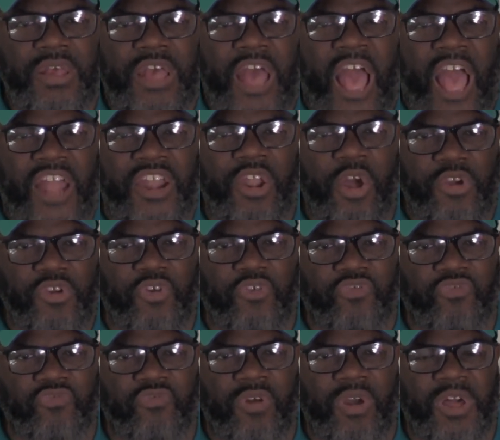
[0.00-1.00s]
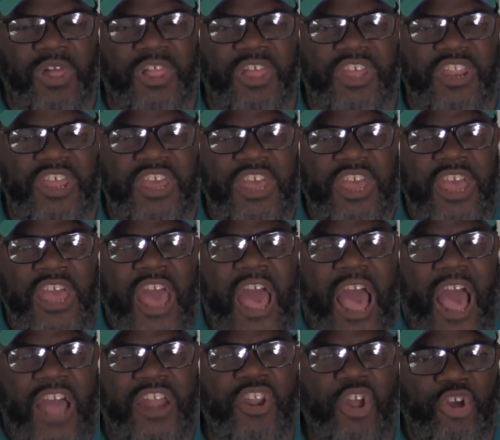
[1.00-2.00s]
I know you're struggling.
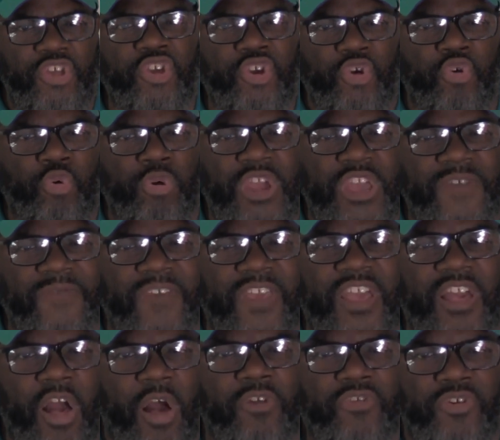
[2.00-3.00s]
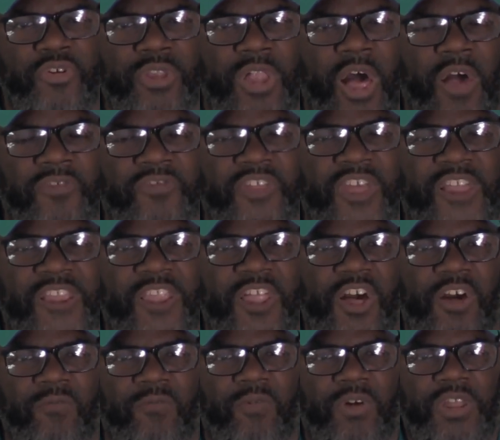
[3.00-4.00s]
I know you're grieving because you lost that
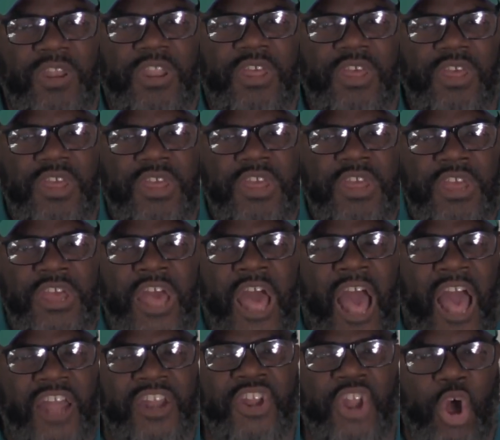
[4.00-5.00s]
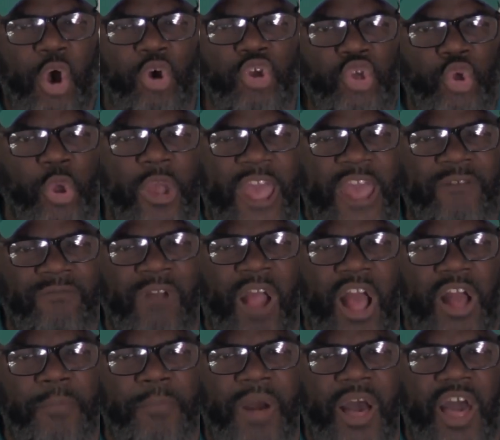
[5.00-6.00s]
loved one. I know you're at
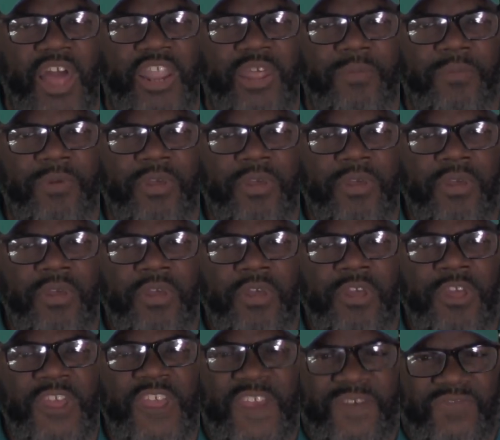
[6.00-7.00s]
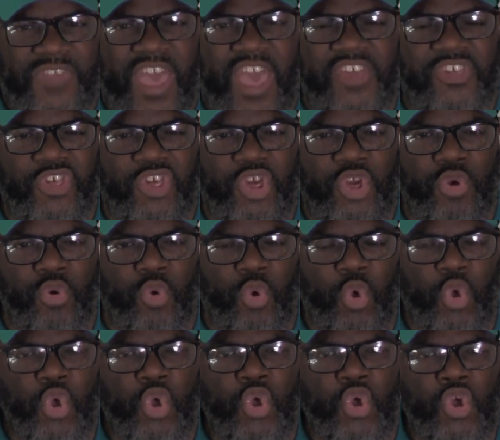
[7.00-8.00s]
rock bottom. If that's you,
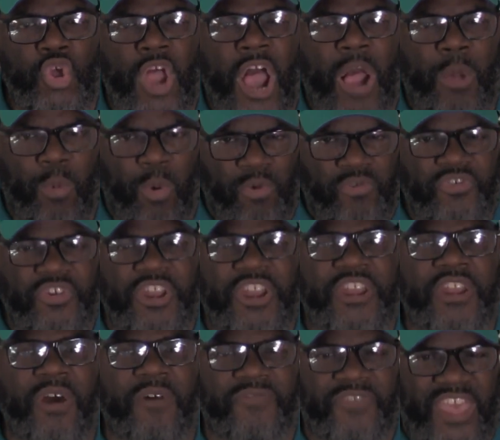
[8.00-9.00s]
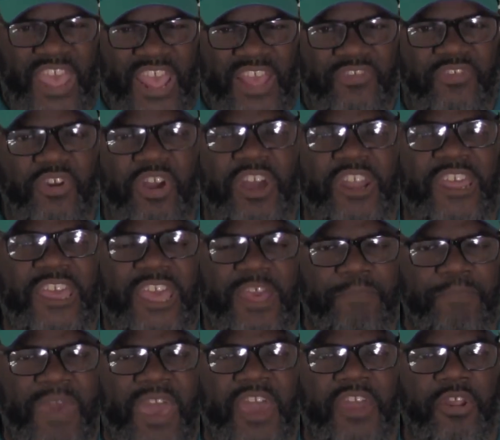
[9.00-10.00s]
I want you to know things are going to
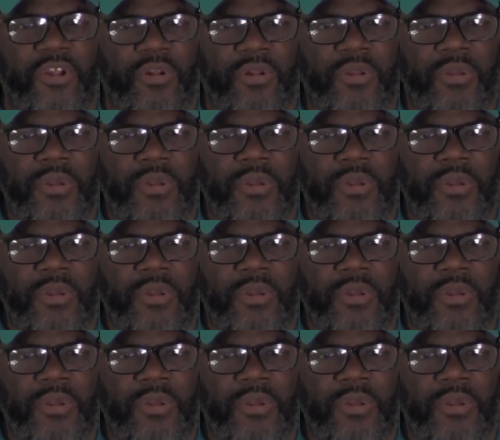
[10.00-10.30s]
get better.